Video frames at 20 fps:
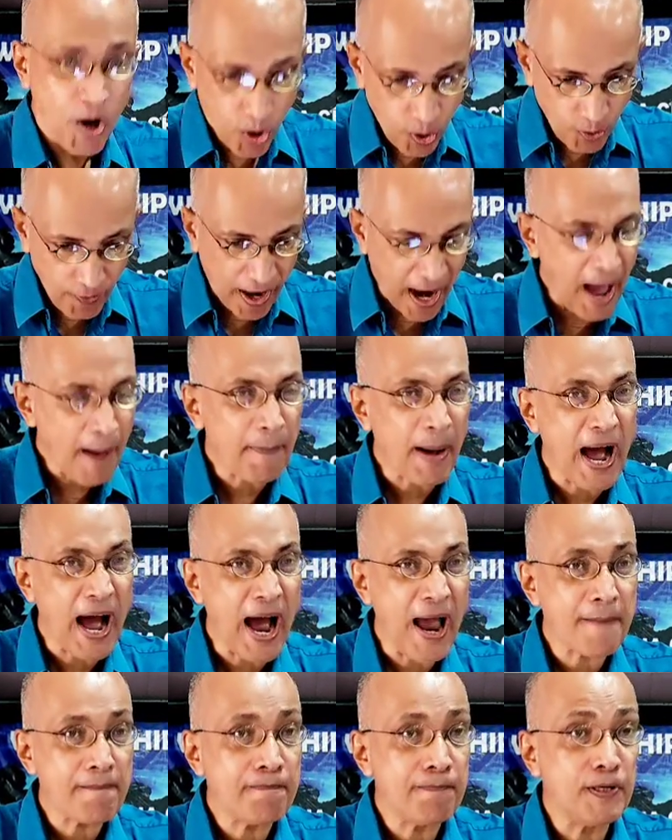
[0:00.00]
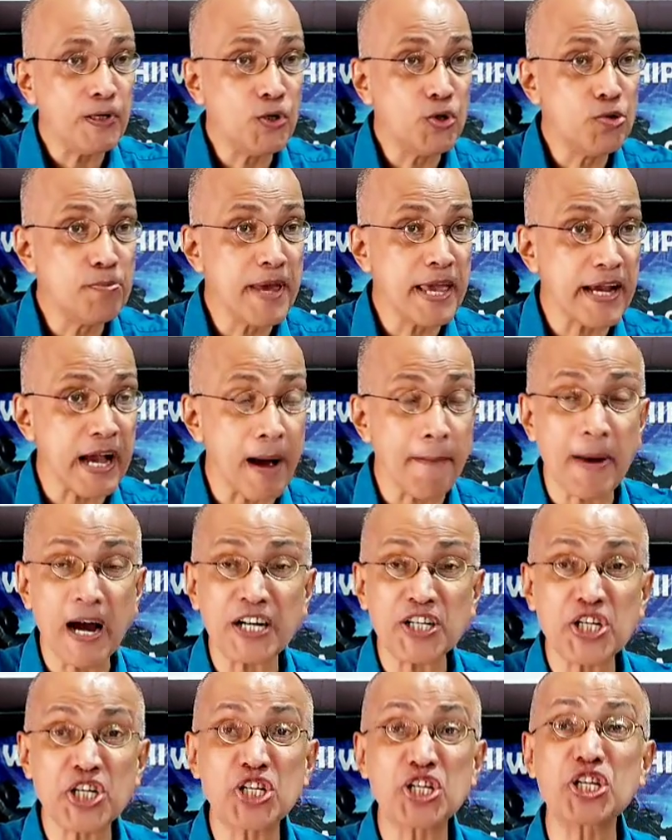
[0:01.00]
or am I blooming, am
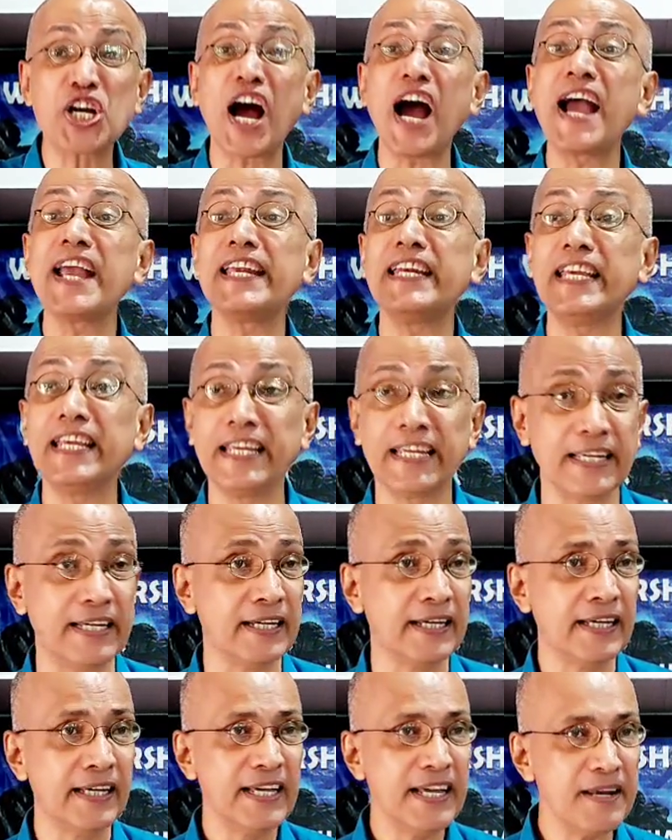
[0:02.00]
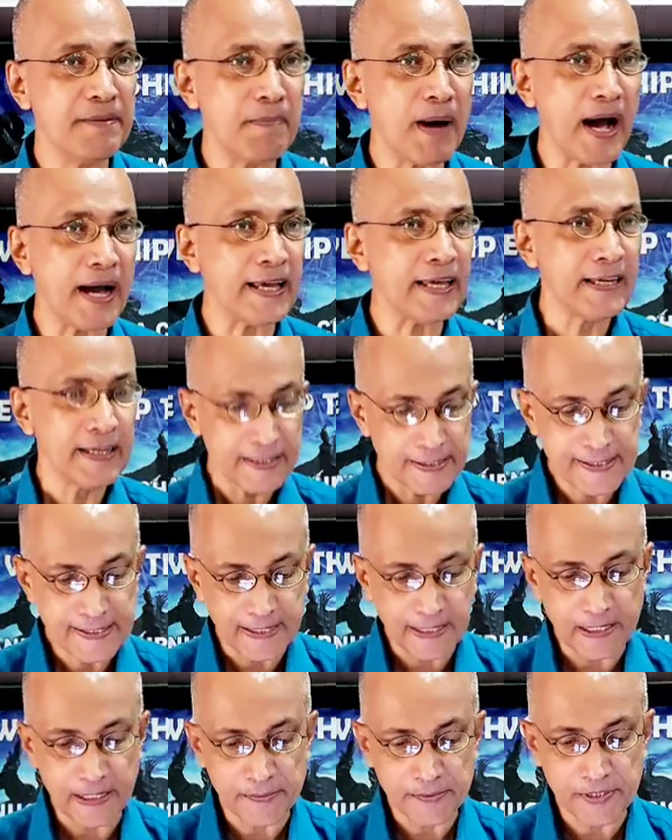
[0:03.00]
I shining in my
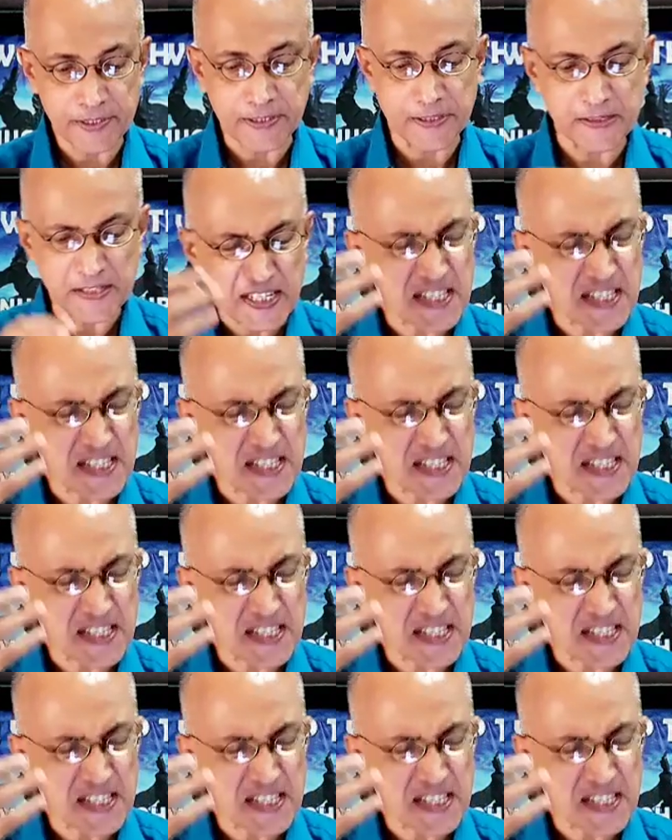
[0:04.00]
circumstances?